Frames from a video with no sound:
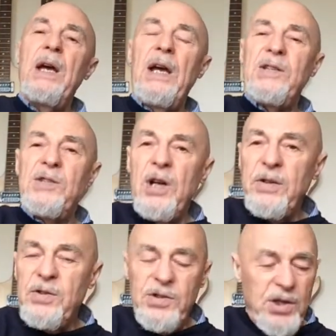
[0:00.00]
It's
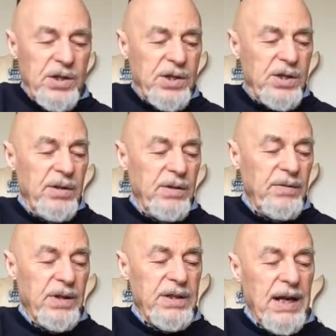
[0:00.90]
not just
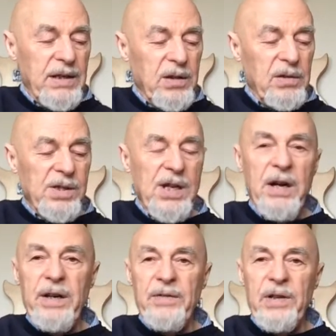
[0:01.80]
the technical
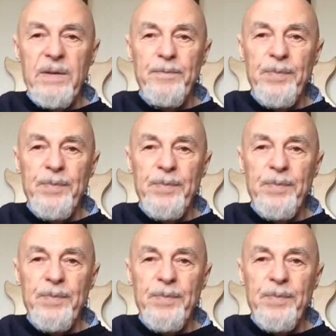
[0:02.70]
side of it.